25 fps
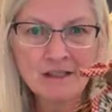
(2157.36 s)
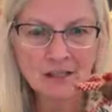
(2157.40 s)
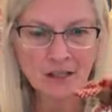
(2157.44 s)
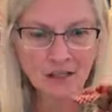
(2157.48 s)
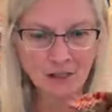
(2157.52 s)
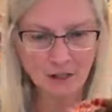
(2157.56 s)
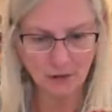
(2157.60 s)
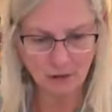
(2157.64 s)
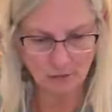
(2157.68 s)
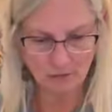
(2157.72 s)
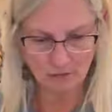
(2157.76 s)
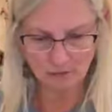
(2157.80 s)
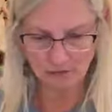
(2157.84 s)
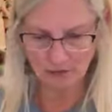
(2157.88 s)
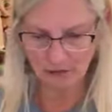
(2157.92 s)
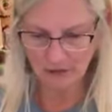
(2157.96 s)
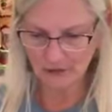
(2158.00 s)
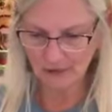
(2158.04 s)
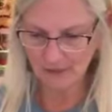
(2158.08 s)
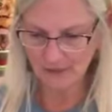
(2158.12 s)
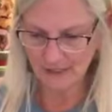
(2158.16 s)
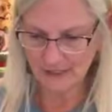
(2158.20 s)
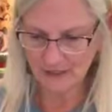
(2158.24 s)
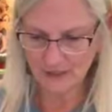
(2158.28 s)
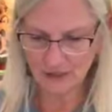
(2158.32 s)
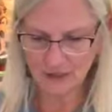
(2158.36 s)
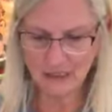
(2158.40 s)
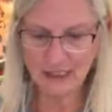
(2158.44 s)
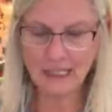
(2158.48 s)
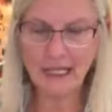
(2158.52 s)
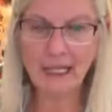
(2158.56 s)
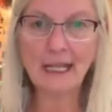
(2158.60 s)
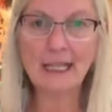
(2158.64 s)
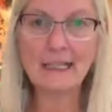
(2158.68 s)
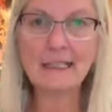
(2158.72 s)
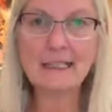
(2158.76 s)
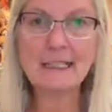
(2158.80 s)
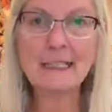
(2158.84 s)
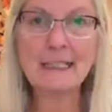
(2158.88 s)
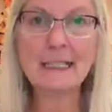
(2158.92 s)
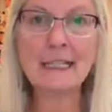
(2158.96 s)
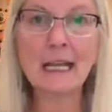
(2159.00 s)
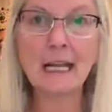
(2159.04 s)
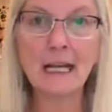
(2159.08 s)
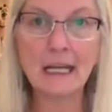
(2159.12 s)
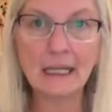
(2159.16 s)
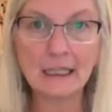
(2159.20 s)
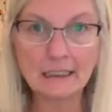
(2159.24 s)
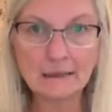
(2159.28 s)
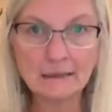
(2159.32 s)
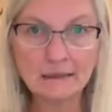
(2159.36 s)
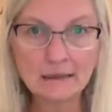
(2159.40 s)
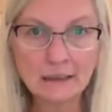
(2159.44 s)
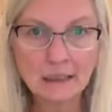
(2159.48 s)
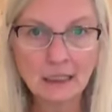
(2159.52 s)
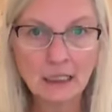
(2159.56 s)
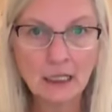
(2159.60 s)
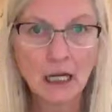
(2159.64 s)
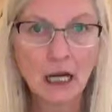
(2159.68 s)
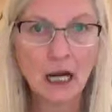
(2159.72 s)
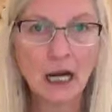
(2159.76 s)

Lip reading: So that's all I had tonight.